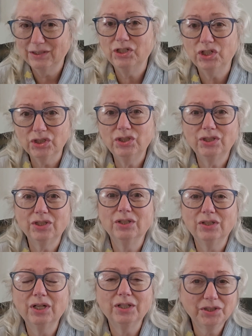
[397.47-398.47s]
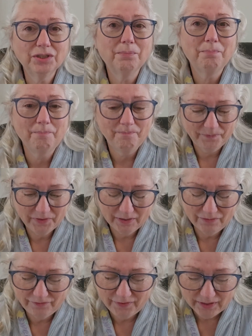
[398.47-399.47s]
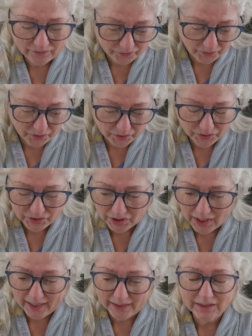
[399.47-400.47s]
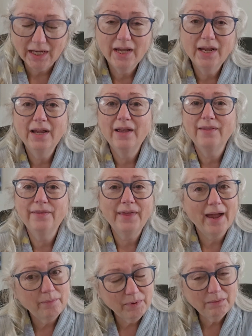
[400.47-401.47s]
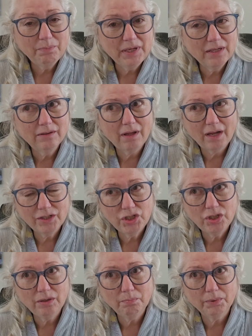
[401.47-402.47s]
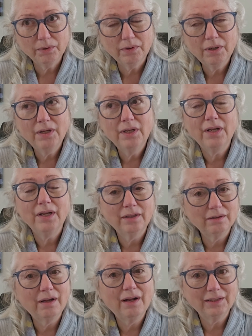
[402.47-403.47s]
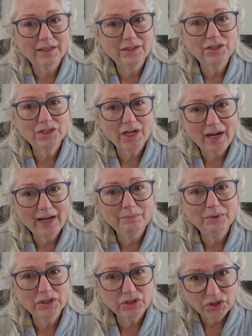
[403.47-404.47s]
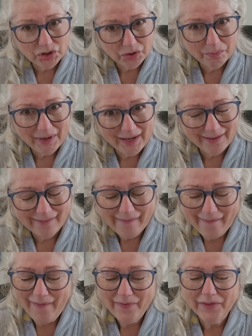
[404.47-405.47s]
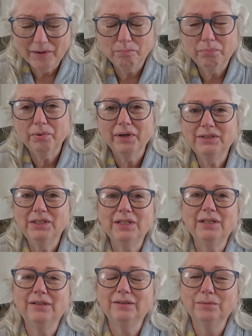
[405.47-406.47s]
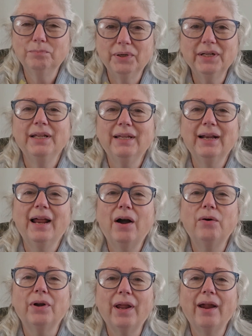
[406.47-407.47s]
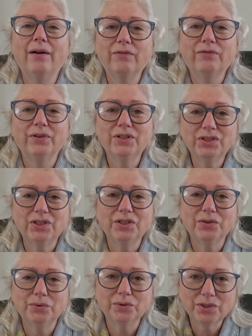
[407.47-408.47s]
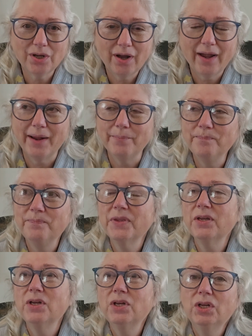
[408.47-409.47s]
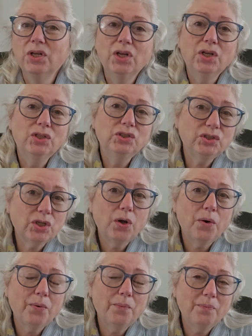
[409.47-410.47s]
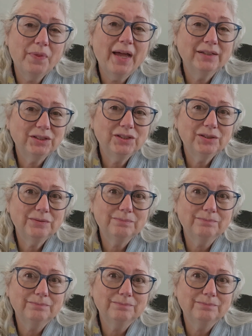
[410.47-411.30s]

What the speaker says: just custom fit for her size. That would be a lot cheaper and a lot less time consuming than printing it out every single time. So that's